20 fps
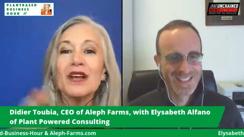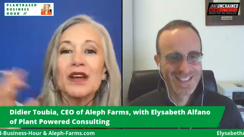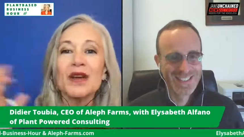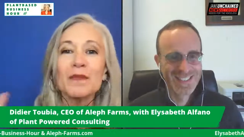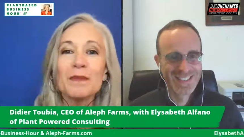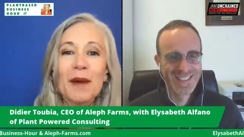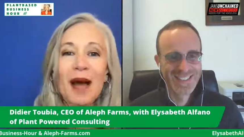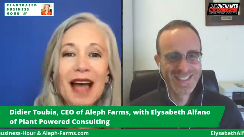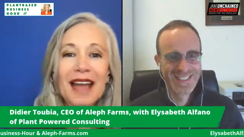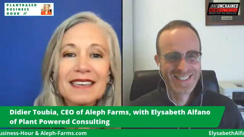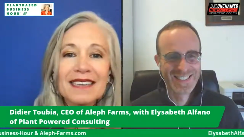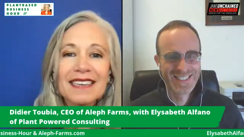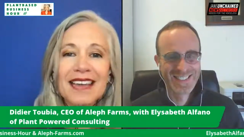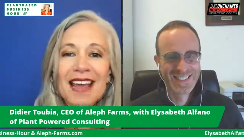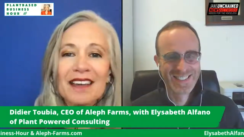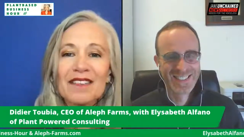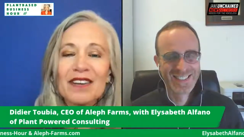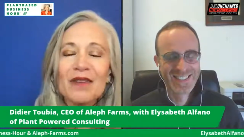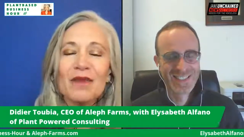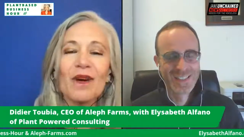Speaker 1: Goodbye to
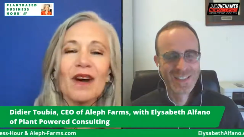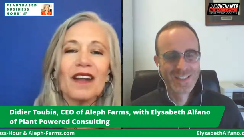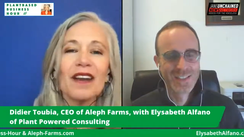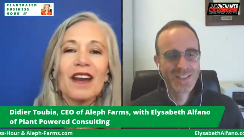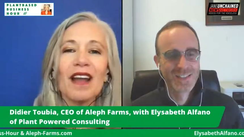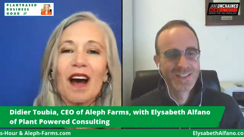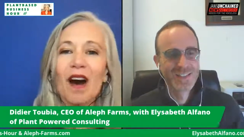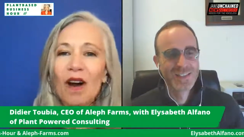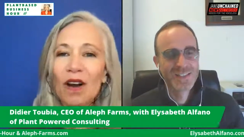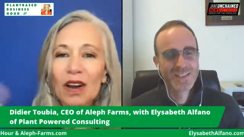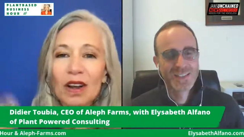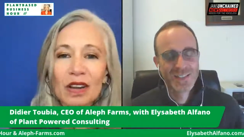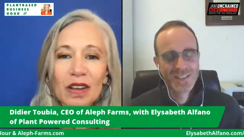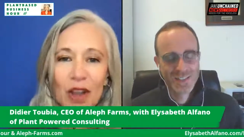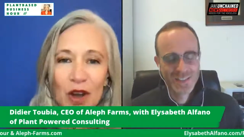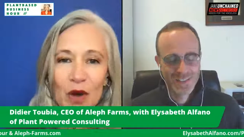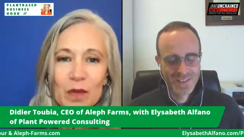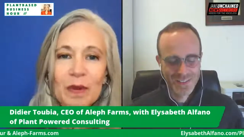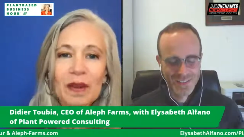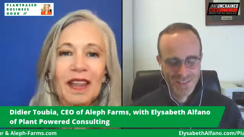everyone
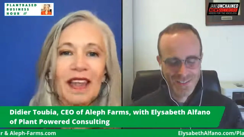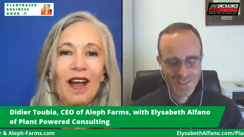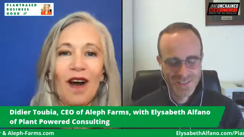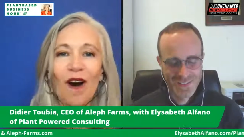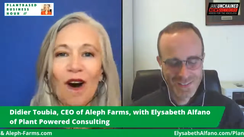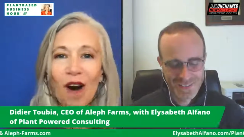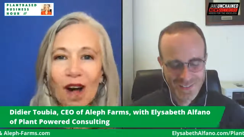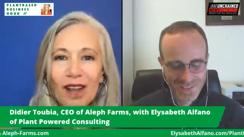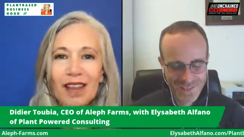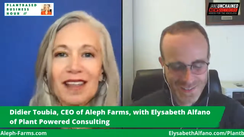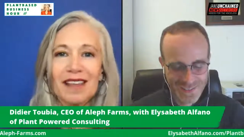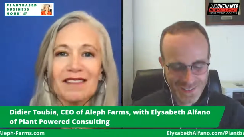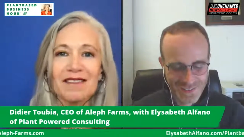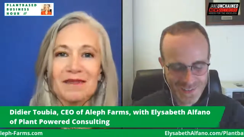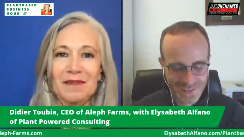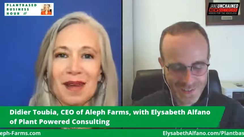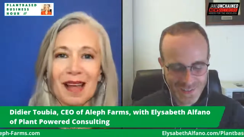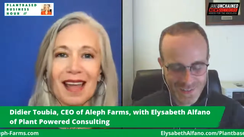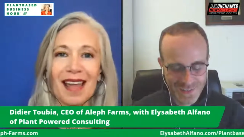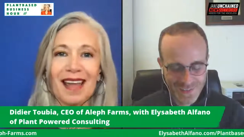globally, all of
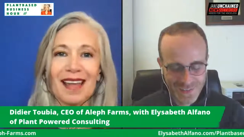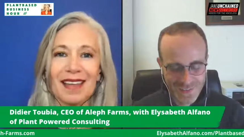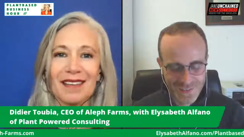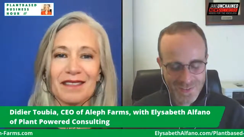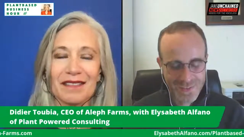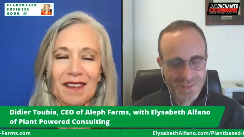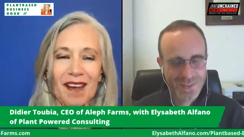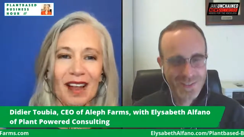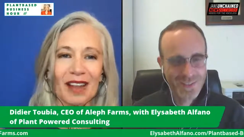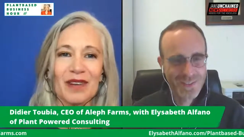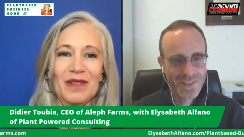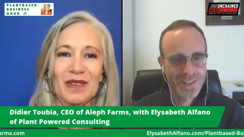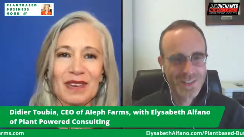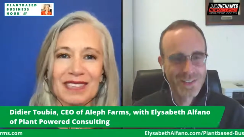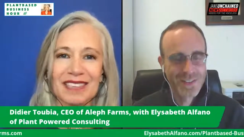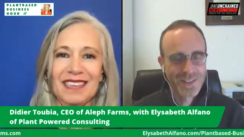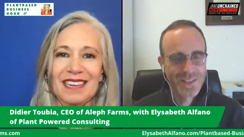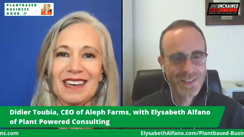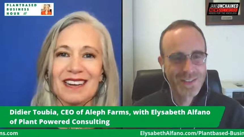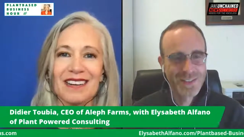my
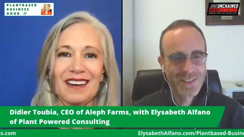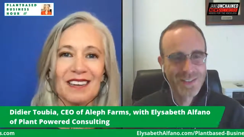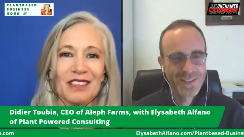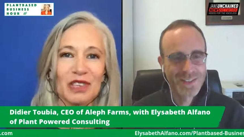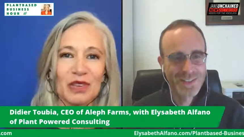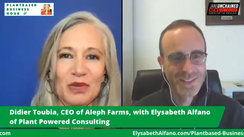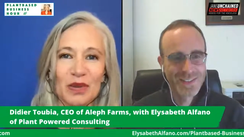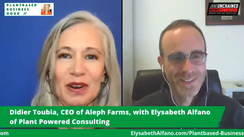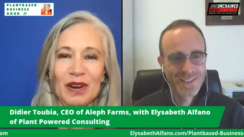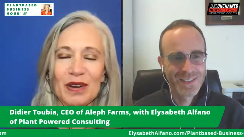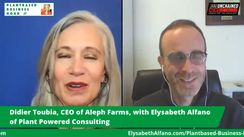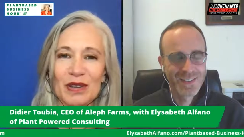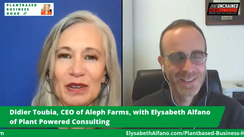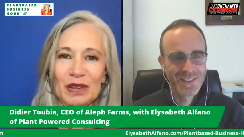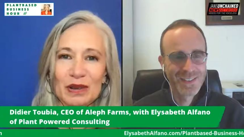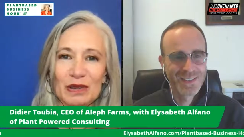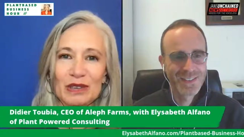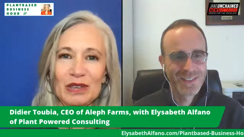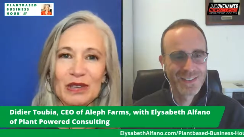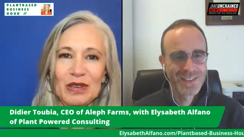followers here on Twitter,
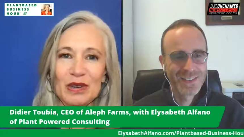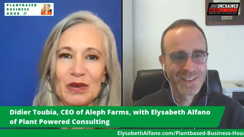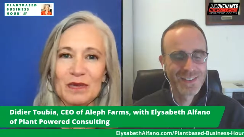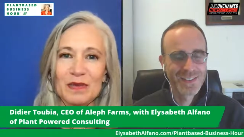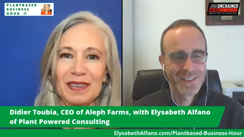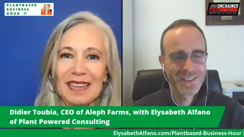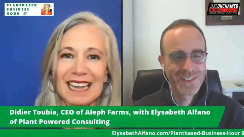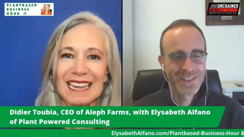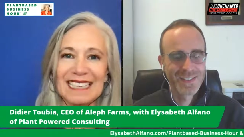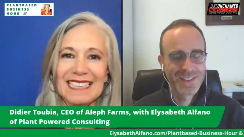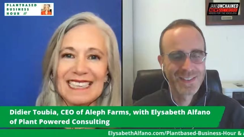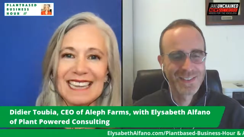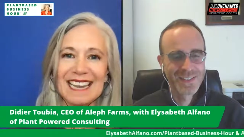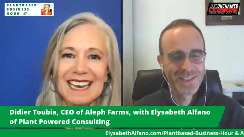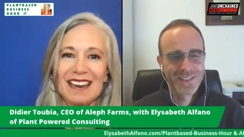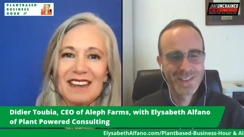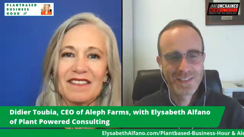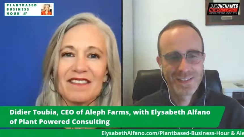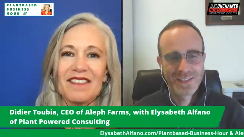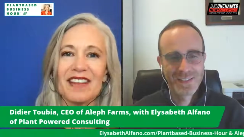YouTube, LinkedIn,
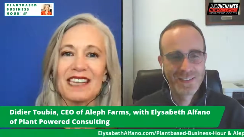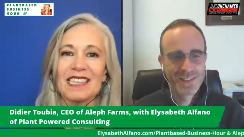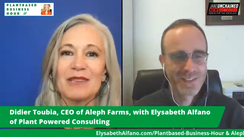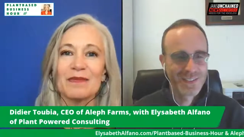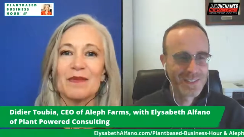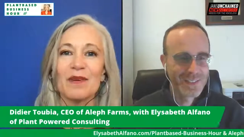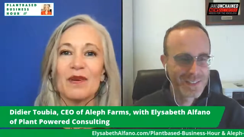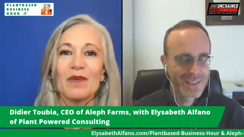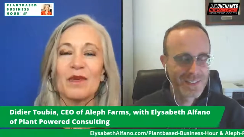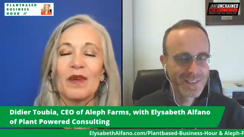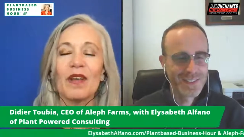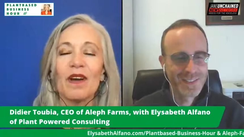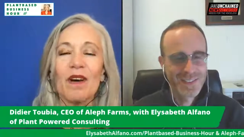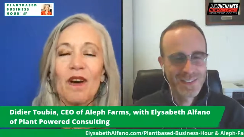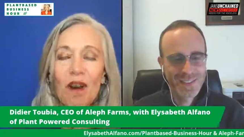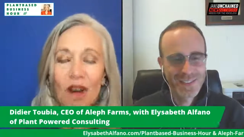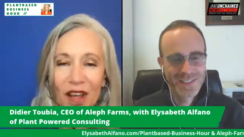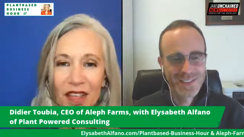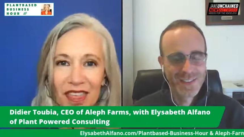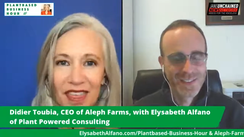and Facebook. We
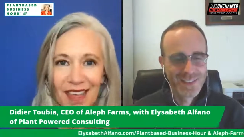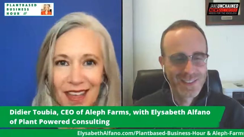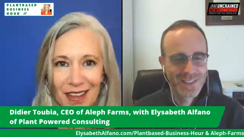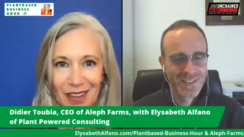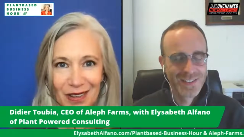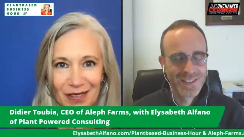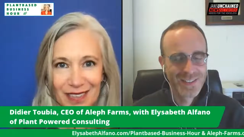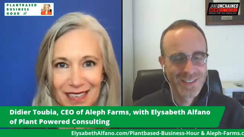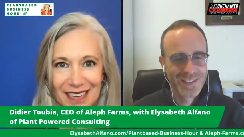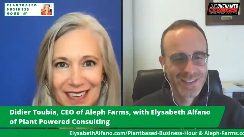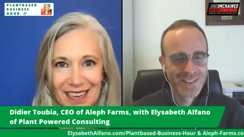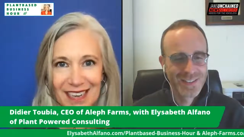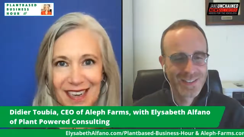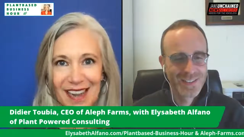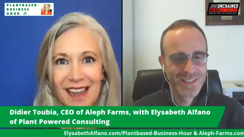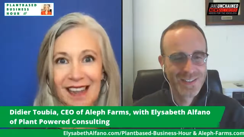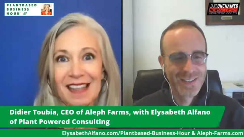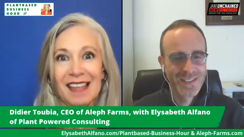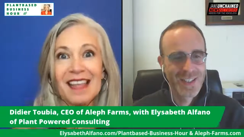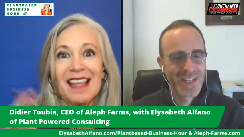all thank you,
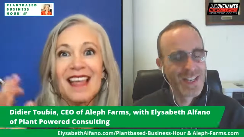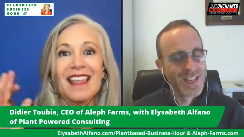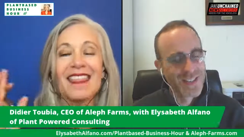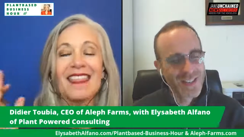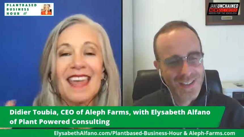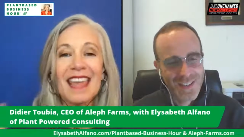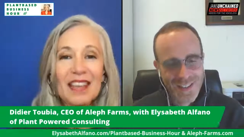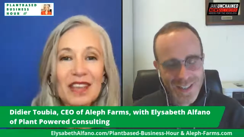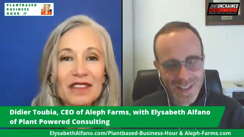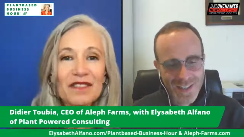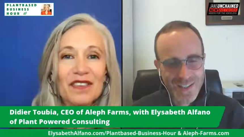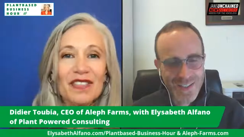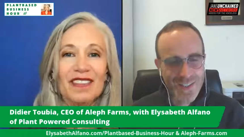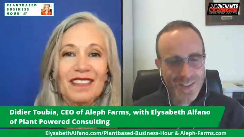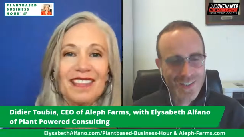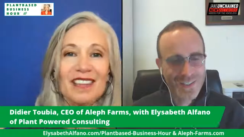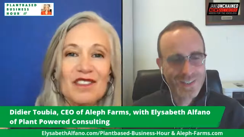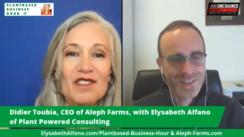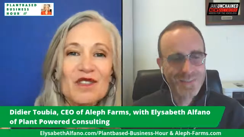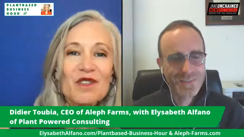Didier. Thank you thank for this
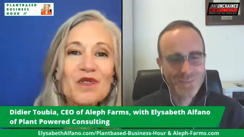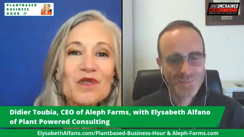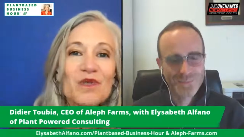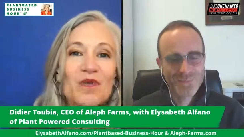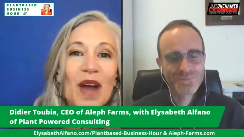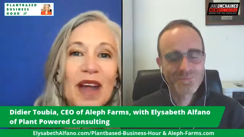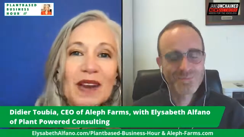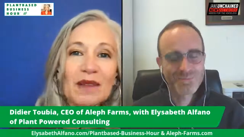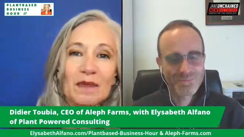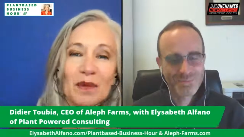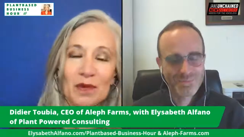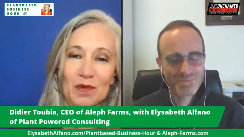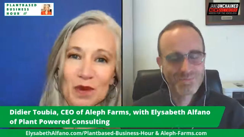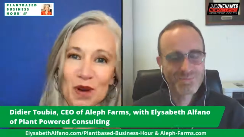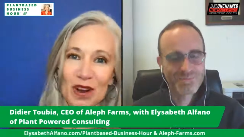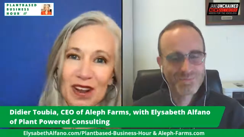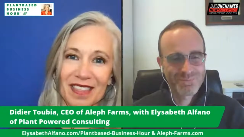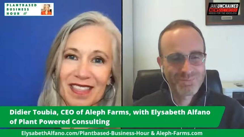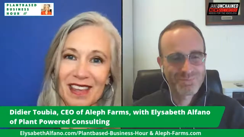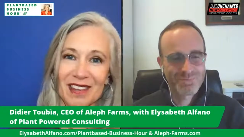you. incredible
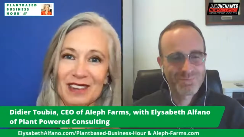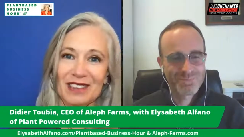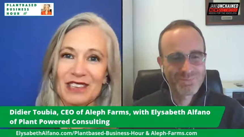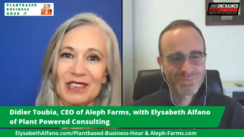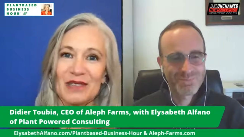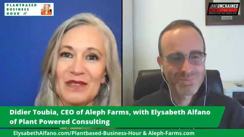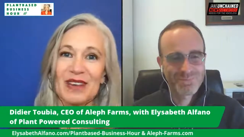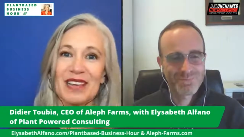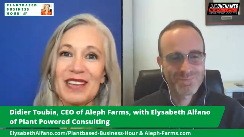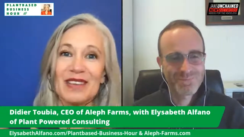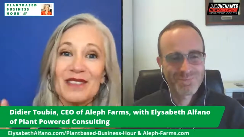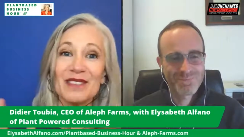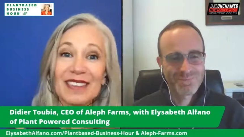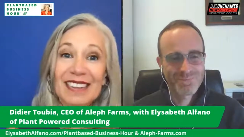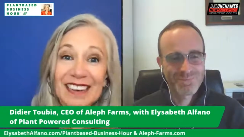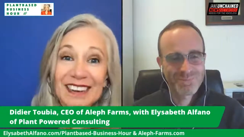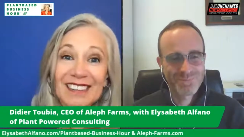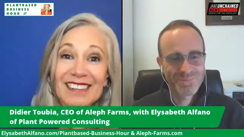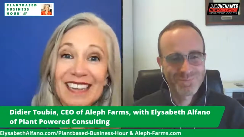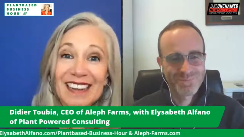work that you're doing. You
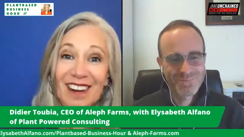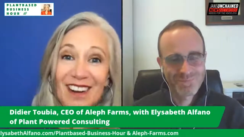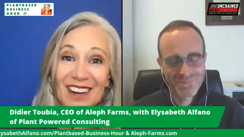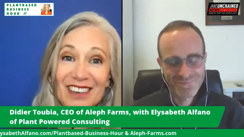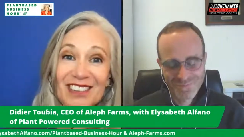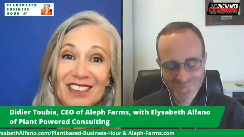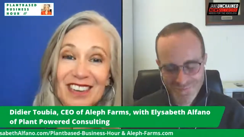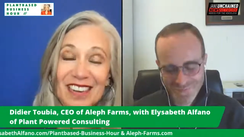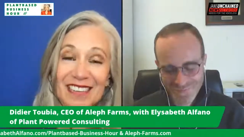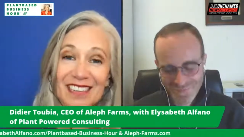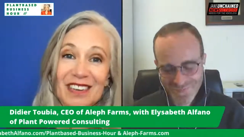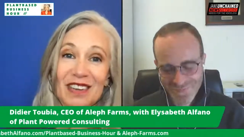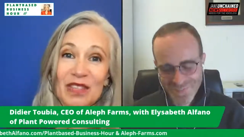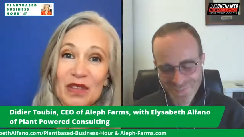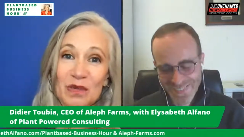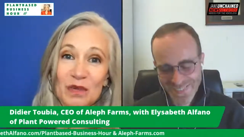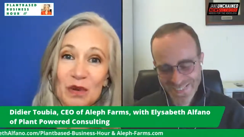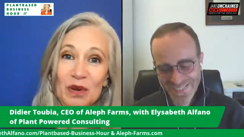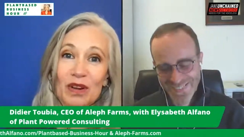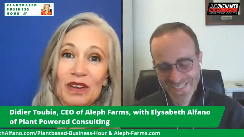literally are changing the
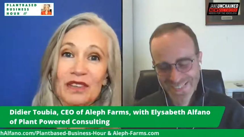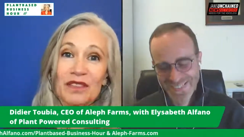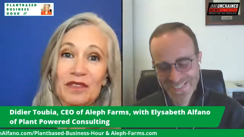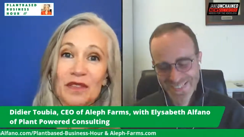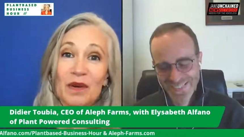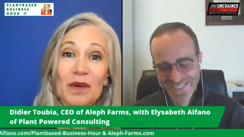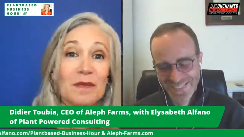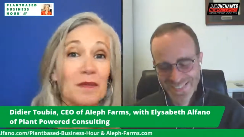world for